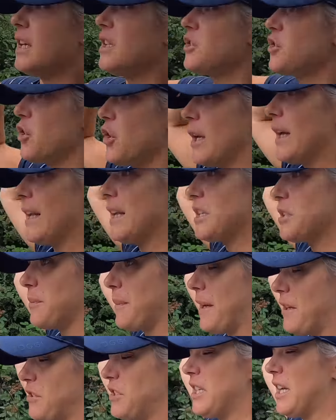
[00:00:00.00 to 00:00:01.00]
enjoying a
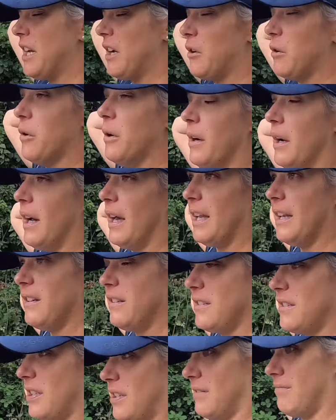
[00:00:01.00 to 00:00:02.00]
little bit of chill,
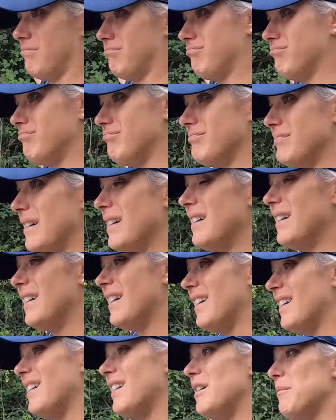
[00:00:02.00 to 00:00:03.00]
and
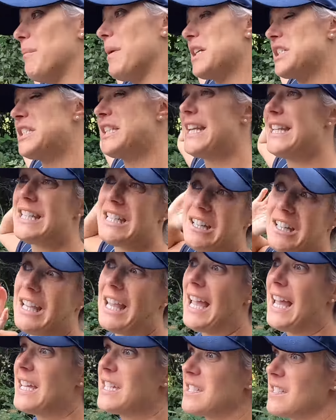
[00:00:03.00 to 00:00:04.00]
much needed,
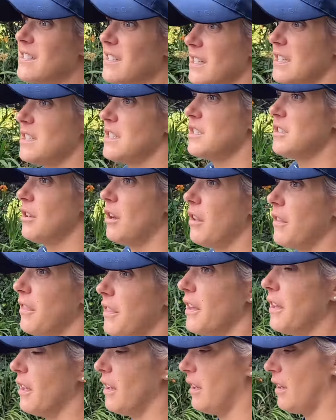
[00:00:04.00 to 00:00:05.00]
I guess. It's
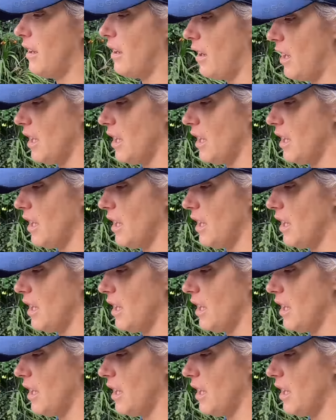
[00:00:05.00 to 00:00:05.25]
not that